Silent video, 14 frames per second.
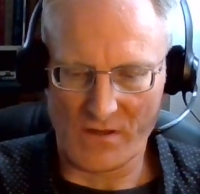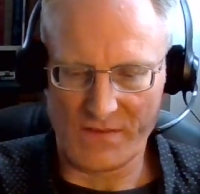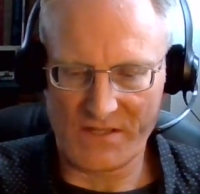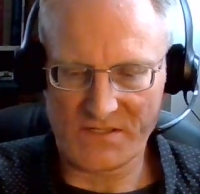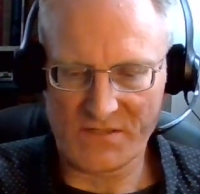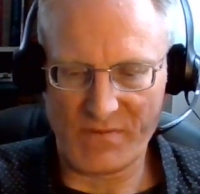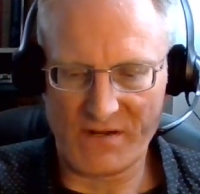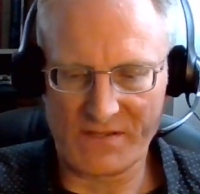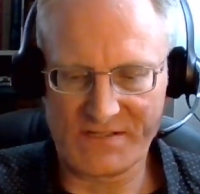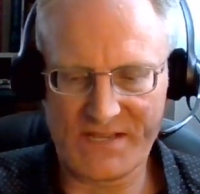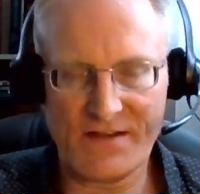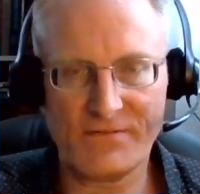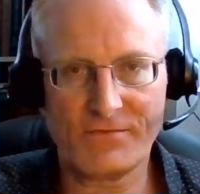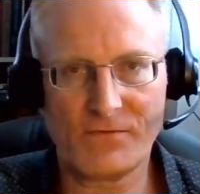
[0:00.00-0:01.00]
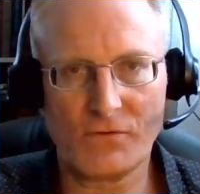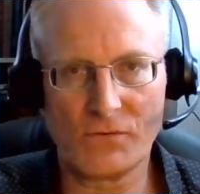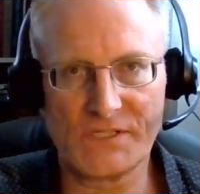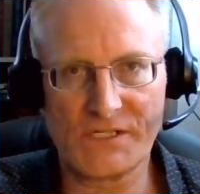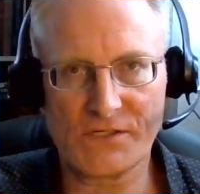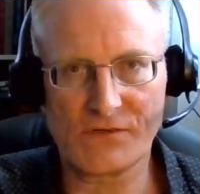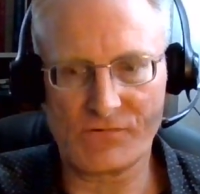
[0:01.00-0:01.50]
That's about a tenfold
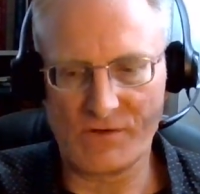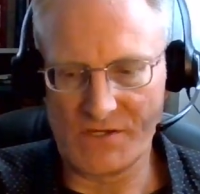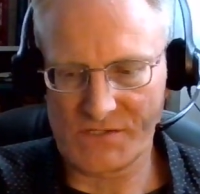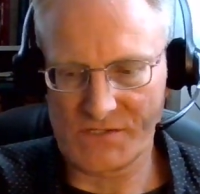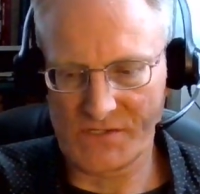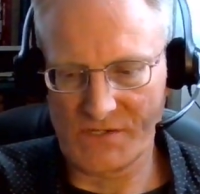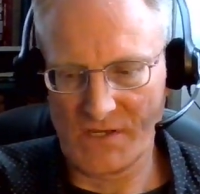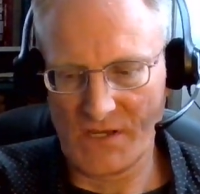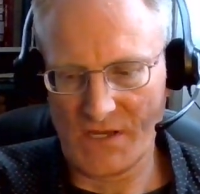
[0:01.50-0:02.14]
increase